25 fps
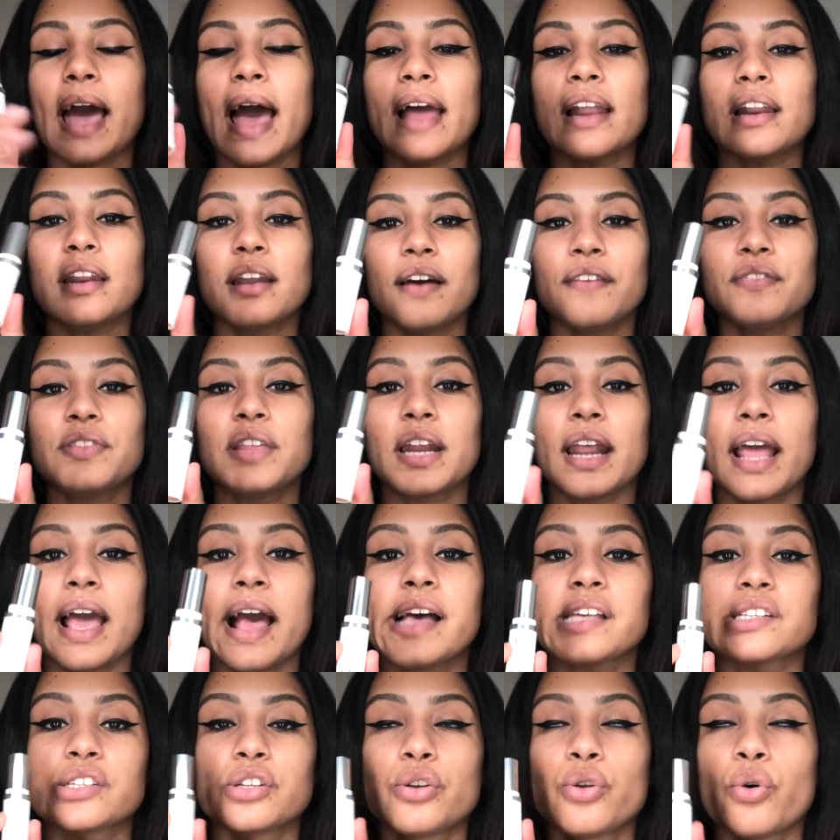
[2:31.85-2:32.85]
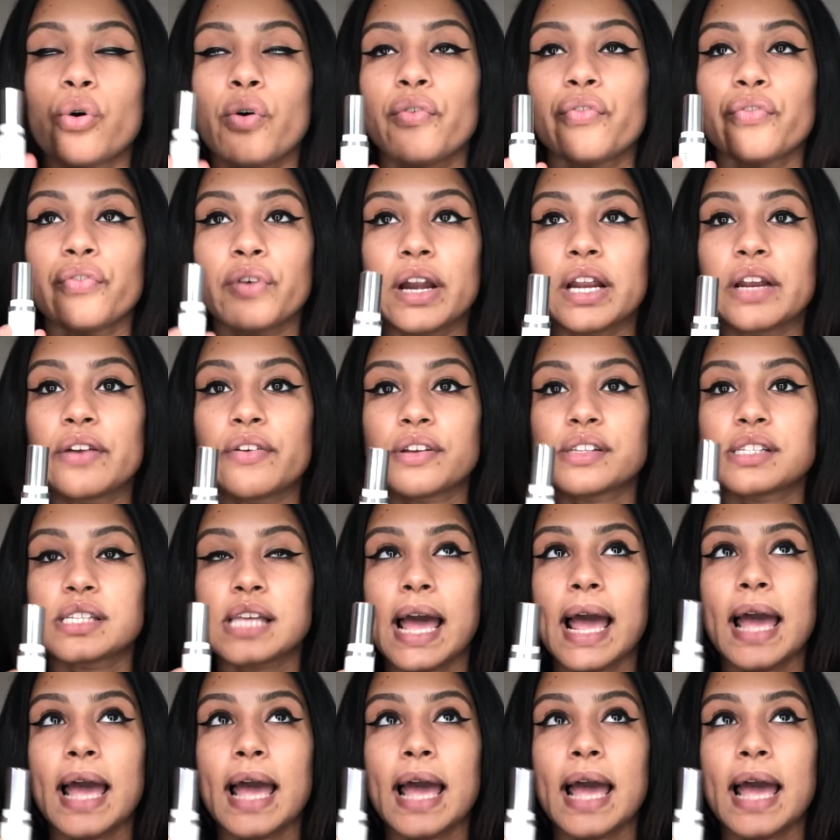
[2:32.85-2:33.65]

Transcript: I love that it has no fragrance.